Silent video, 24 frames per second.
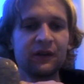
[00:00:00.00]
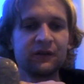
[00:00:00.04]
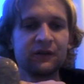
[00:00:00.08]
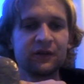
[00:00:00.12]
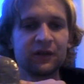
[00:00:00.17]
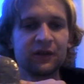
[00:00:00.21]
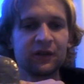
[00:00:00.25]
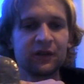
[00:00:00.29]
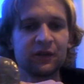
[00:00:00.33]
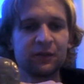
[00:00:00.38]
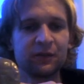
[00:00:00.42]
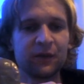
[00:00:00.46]

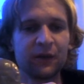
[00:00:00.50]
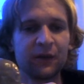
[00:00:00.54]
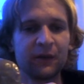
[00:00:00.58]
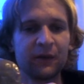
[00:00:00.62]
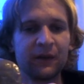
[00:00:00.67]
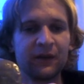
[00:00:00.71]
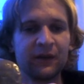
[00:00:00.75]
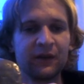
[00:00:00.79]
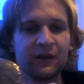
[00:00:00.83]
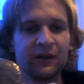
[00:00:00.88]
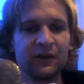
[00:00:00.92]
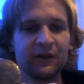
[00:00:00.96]
Just
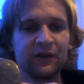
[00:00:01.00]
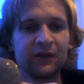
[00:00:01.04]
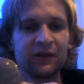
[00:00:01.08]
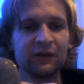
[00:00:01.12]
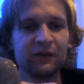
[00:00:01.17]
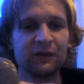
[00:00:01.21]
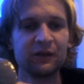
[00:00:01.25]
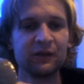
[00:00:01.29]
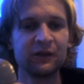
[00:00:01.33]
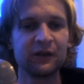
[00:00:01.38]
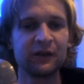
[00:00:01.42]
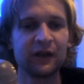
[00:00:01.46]
experimenting to see
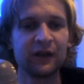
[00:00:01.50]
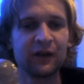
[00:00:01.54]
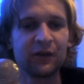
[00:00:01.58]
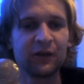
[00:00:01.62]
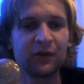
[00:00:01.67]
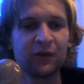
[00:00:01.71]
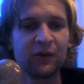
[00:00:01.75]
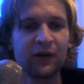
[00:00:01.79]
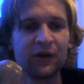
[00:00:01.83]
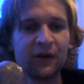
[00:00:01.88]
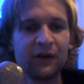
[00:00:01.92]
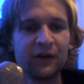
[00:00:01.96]
what sound
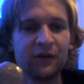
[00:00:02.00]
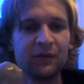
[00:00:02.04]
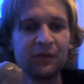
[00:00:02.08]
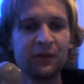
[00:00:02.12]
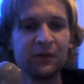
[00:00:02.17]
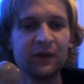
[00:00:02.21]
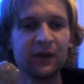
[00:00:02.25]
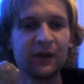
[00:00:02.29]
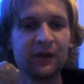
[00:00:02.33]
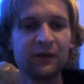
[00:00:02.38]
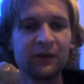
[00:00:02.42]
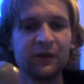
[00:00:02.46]
quality would
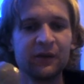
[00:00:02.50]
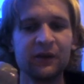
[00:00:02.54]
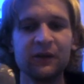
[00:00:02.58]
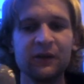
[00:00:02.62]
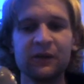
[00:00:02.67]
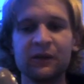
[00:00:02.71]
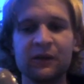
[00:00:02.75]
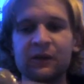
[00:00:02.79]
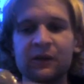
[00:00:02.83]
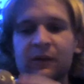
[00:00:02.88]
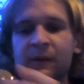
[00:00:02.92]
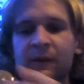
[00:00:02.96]
be like with
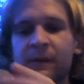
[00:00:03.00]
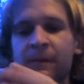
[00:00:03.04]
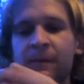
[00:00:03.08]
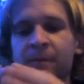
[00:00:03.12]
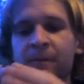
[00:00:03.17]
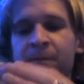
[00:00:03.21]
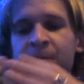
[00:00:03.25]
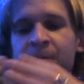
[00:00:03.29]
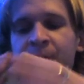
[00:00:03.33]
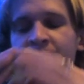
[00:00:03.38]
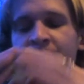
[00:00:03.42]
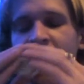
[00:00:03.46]
these.
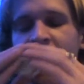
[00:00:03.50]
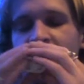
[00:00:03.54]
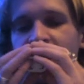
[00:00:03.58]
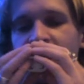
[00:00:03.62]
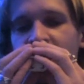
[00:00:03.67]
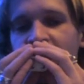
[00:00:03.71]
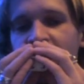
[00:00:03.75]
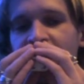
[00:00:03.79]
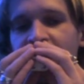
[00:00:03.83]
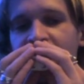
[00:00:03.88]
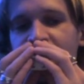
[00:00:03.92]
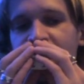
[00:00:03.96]

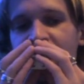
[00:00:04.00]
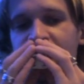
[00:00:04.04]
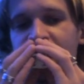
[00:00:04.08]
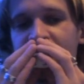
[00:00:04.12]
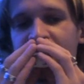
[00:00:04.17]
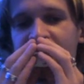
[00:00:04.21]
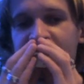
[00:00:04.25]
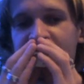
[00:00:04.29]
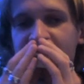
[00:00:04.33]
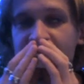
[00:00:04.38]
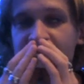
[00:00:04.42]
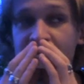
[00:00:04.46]
And it
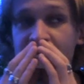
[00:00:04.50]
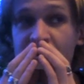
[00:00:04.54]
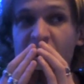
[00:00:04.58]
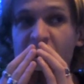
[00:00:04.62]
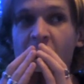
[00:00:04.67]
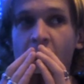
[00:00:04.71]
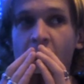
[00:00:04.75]
sounds like this.